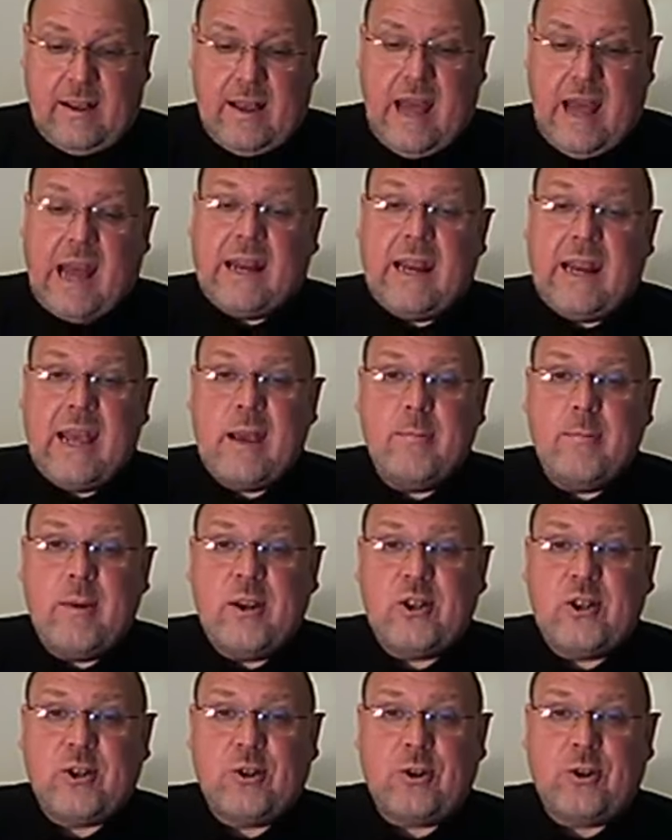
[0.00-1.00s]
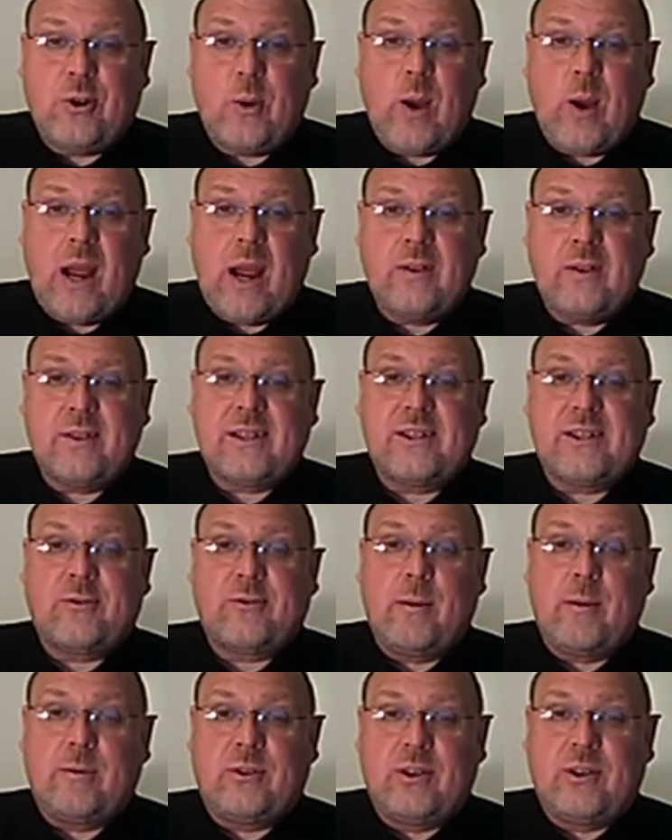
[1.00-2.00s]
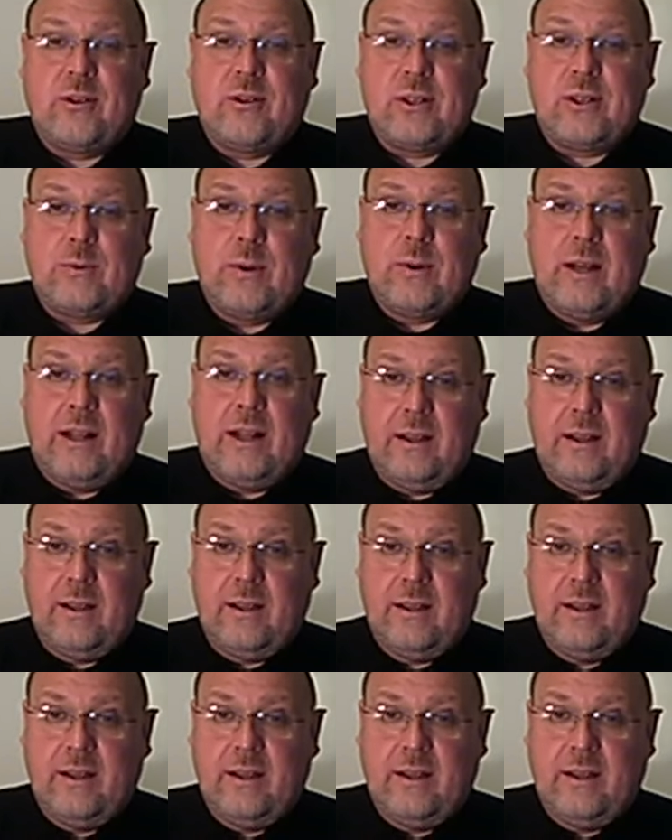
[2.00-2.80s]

an image throughout the scripture as well,